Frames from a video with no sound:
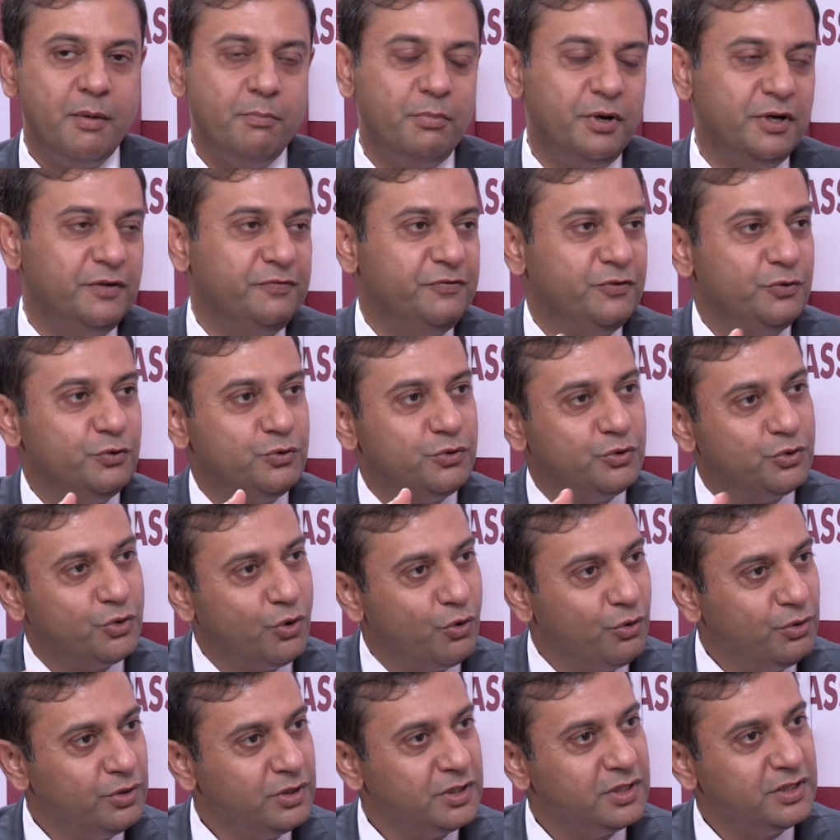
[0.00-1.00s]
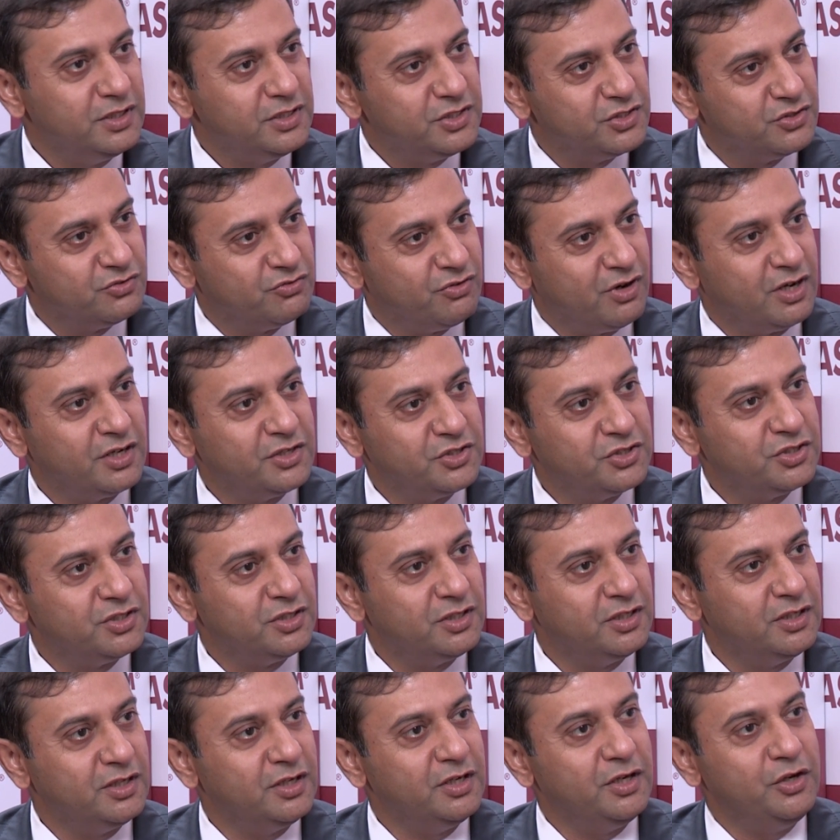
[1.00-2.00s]
but if you don't
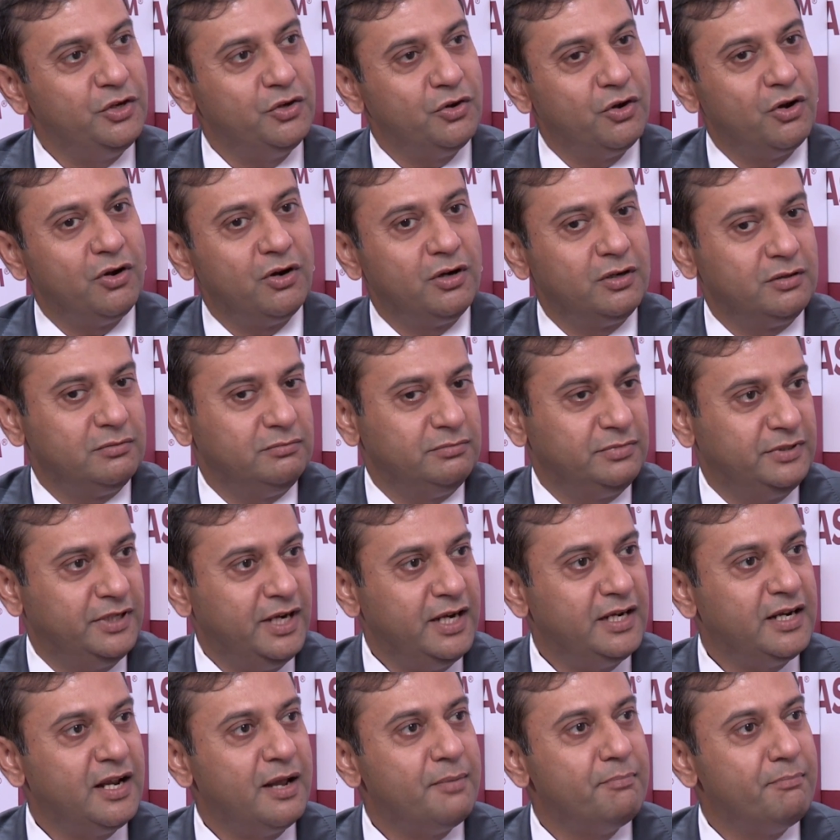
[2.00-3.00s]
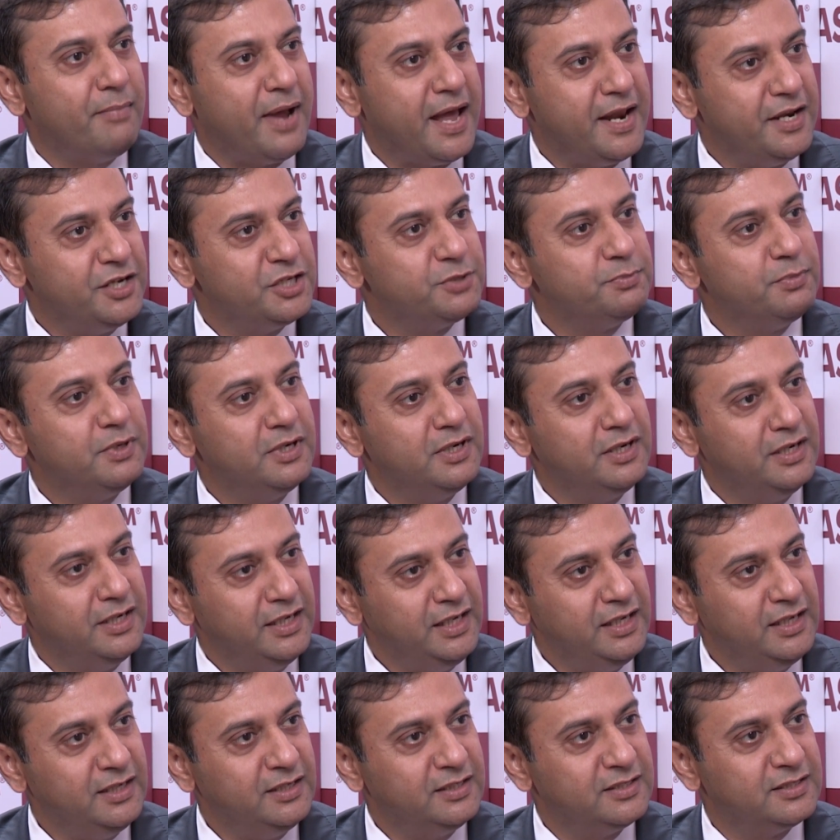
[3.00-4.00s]
structure your data management
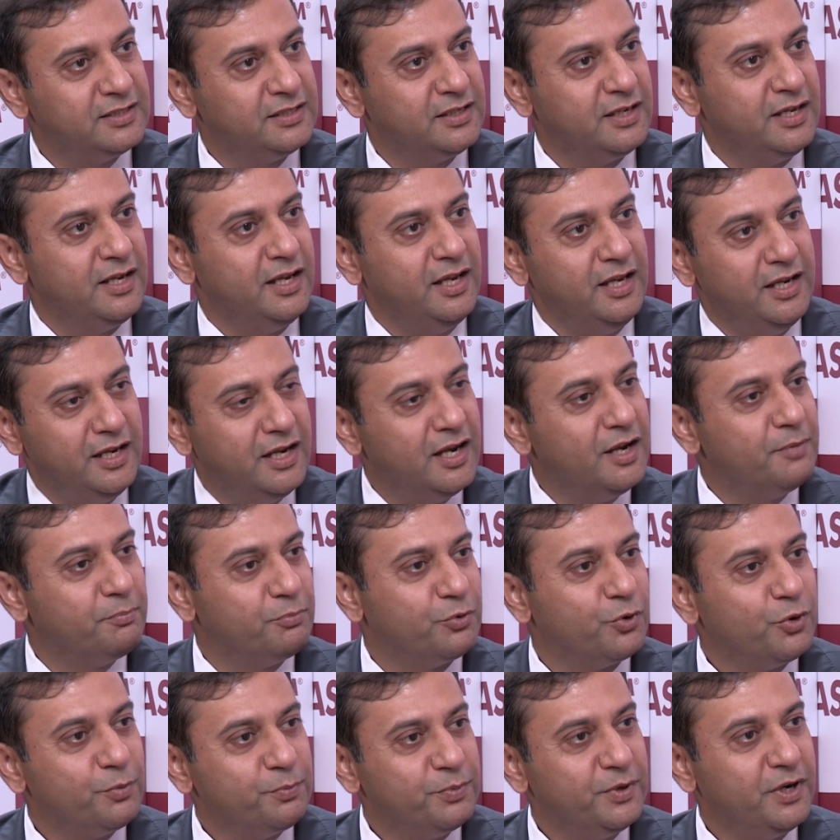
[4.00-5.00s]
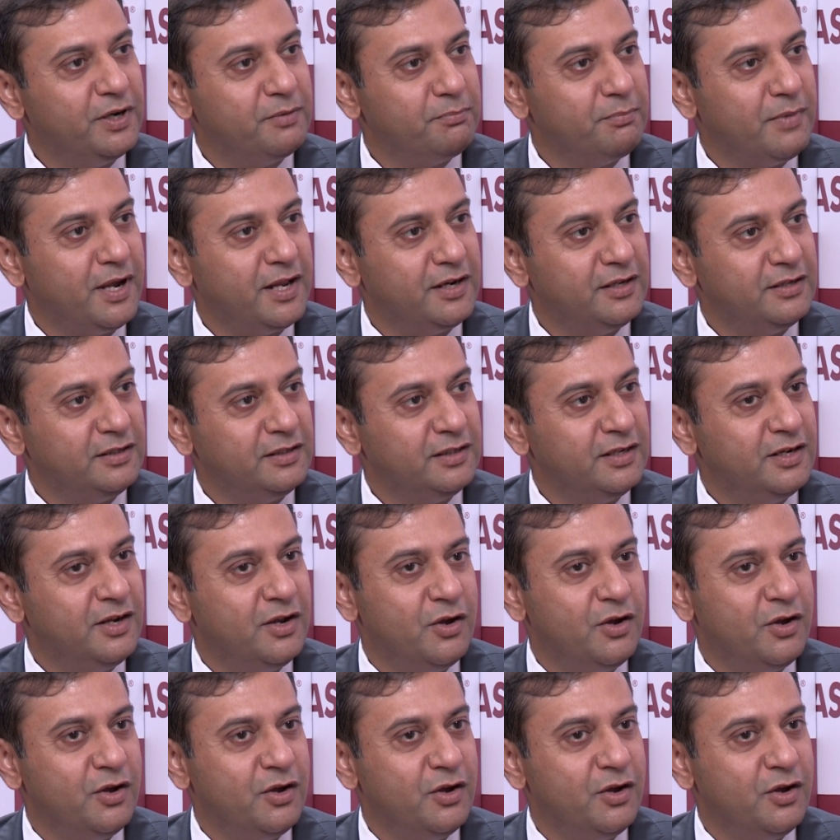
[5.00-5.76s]
needs in an appropriate manner,